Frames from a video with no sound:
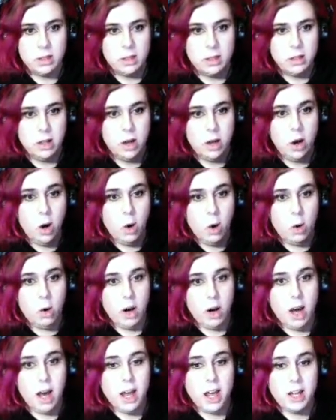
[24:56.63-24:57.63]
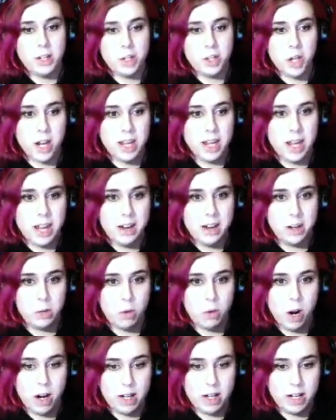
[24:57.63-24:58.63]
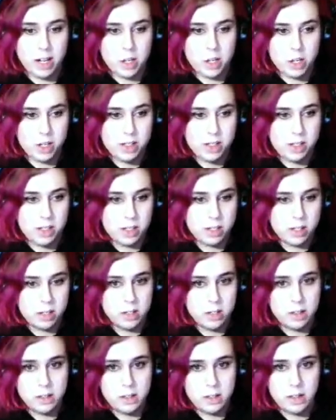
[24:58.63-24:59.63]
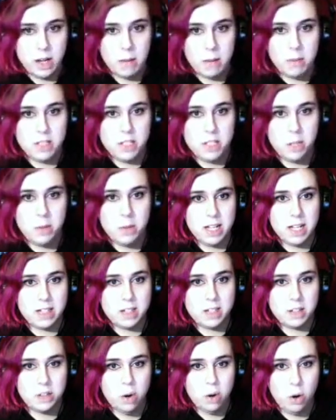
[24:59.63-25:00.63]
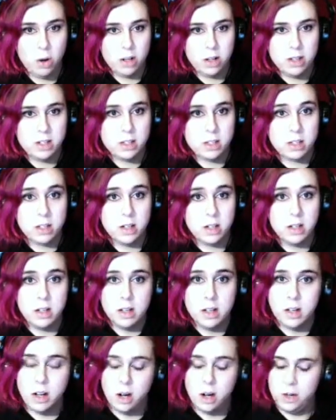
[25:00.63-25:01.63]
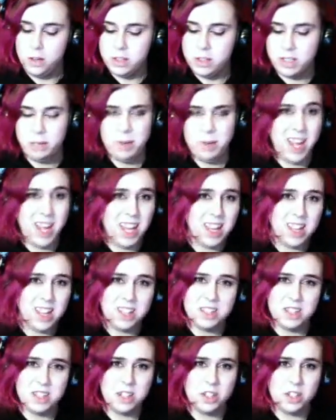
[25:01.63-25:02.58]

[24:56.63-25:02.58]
Oh, hi, gigantic rocket engines. I'm assuming the Torrens. Oh, there's gonna be aliens on the